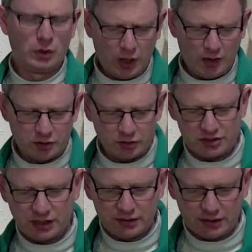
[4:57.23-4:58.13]
don't have to
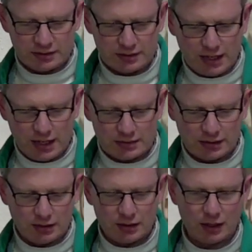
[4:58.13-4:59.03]
understand this as
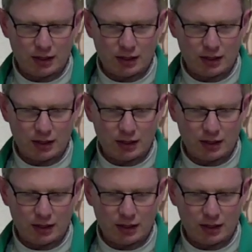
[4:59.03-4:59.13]
a,